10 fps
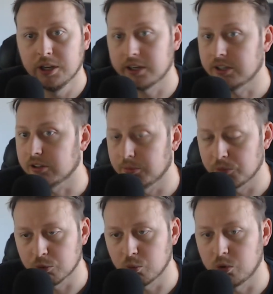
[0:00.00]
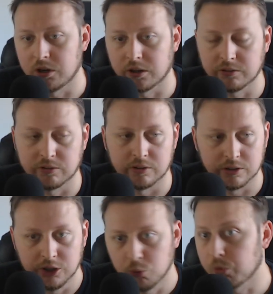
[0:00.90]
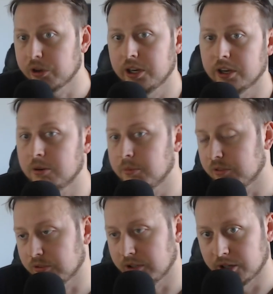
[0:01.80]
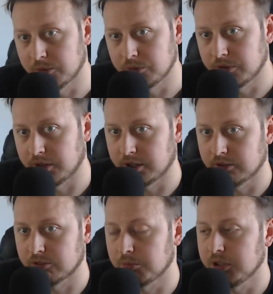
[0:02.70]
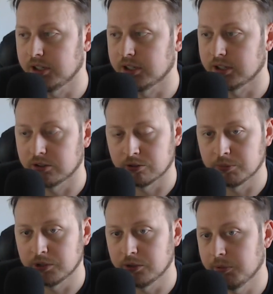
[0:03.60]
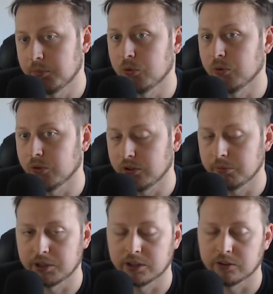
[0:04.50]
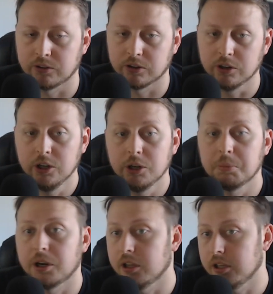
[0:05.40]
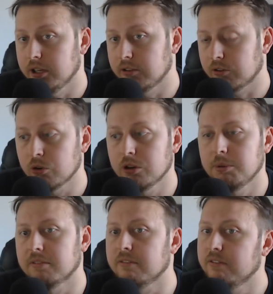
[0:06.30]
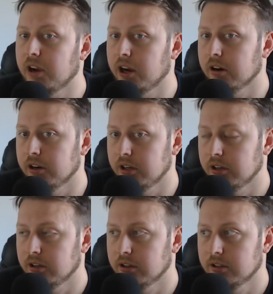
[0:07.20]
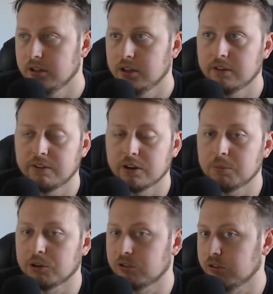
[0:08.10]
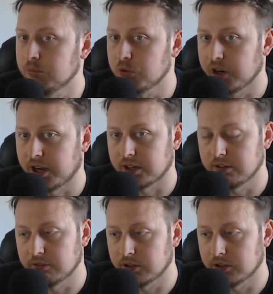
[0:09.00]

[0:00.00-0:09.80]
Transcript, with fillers: I take a lot more walks, and working at home has really helped with that because I'm eating at home a little bit more, a little bit healthier. But uh, it's going to be a very, very much so more active.